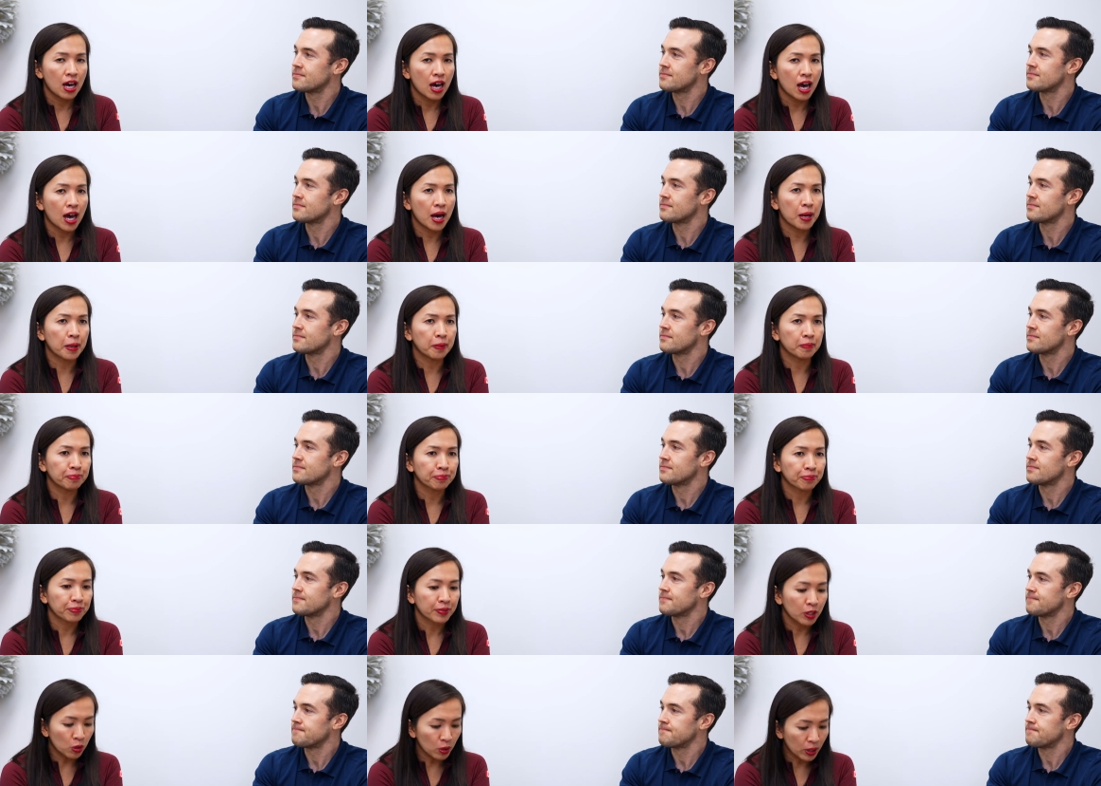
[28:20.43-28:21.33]
Speaker 1: Um,
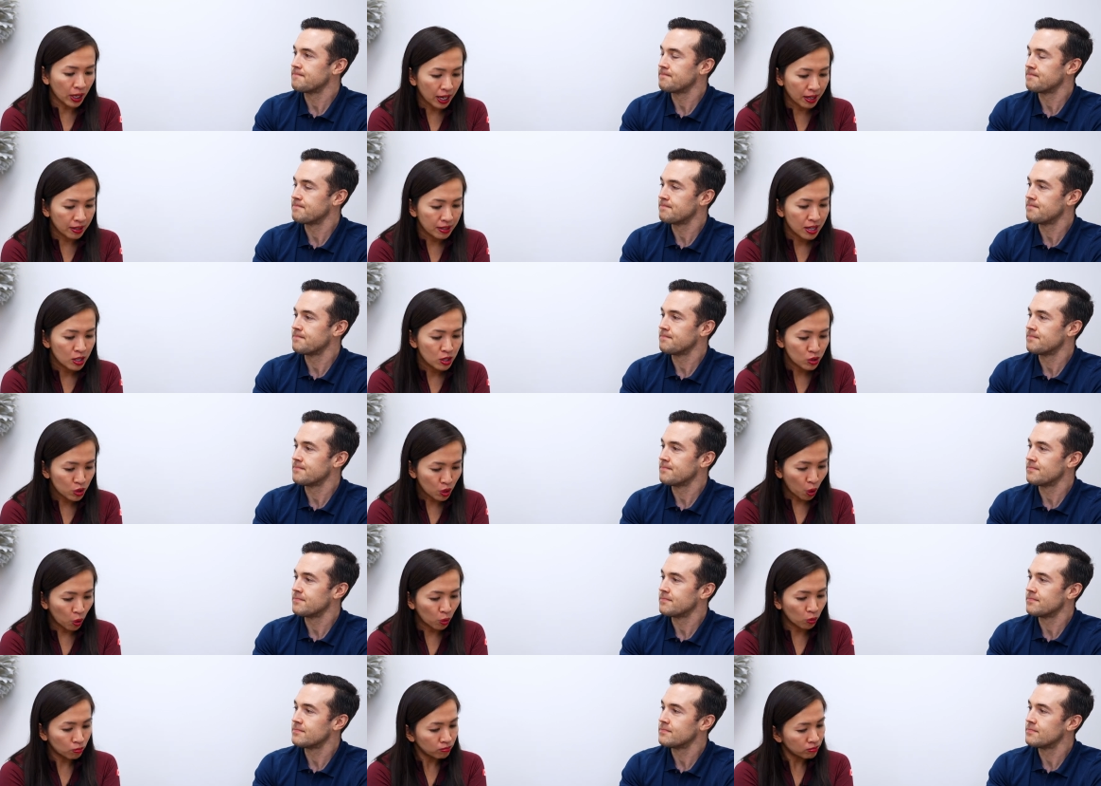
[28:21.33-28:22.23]
okay,
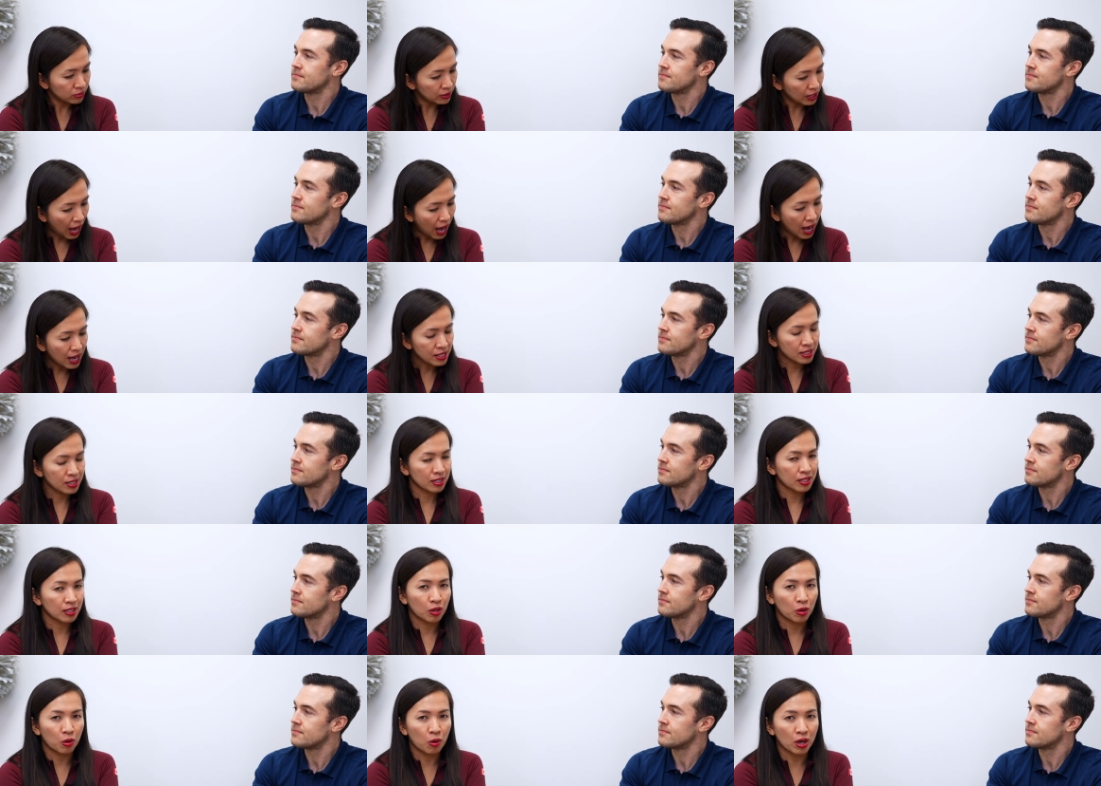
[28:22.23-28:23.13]
so last
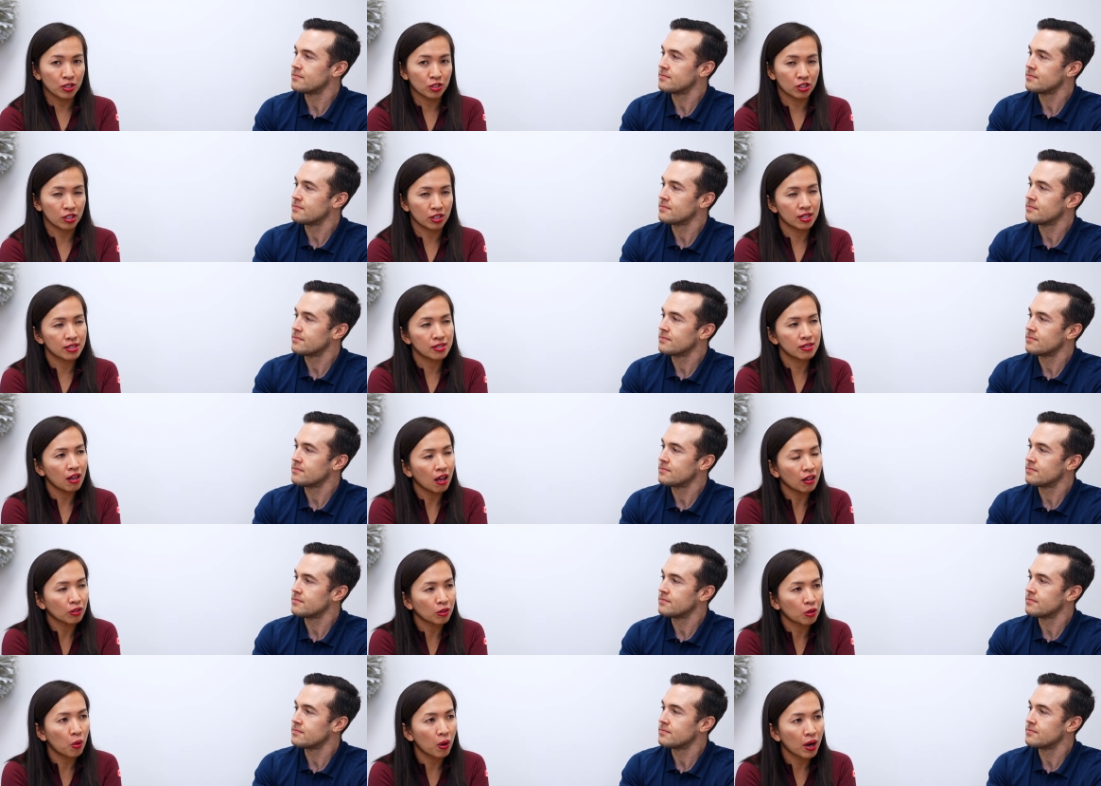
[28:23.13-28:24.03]
question. It's
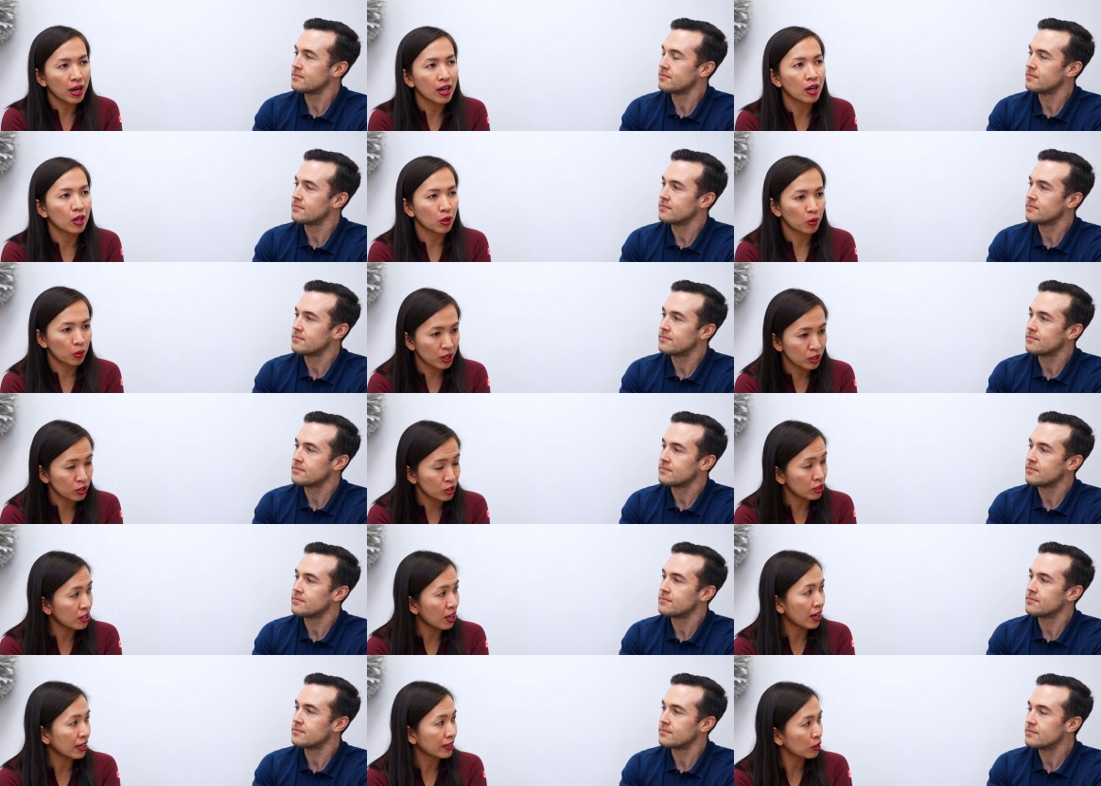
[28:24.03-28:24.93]
not quite a
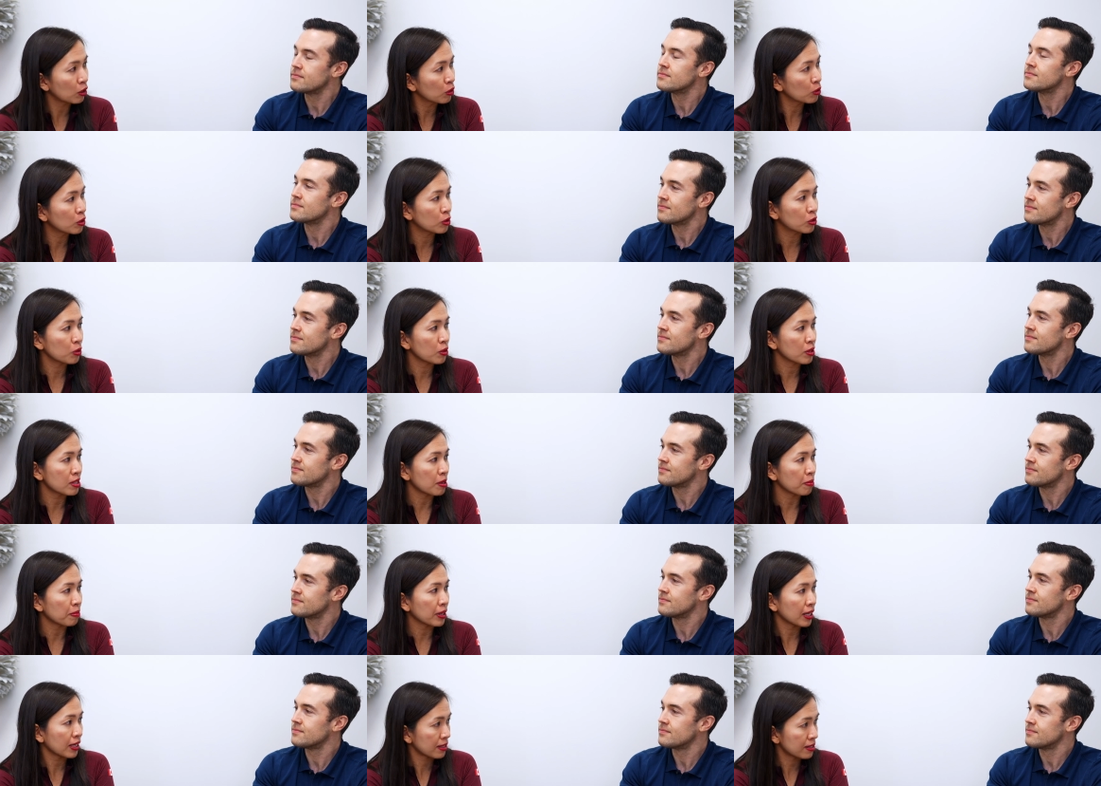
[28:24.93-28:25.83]
question. I know you're doing
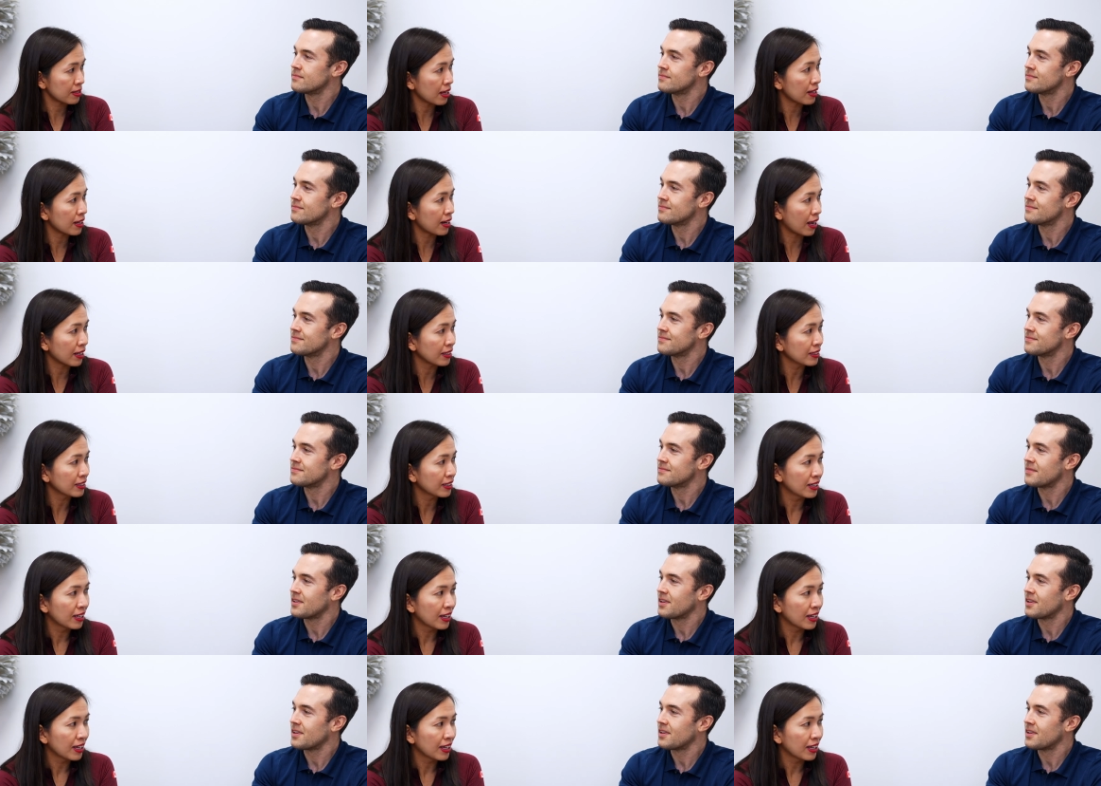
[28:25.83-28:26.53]
something exciting.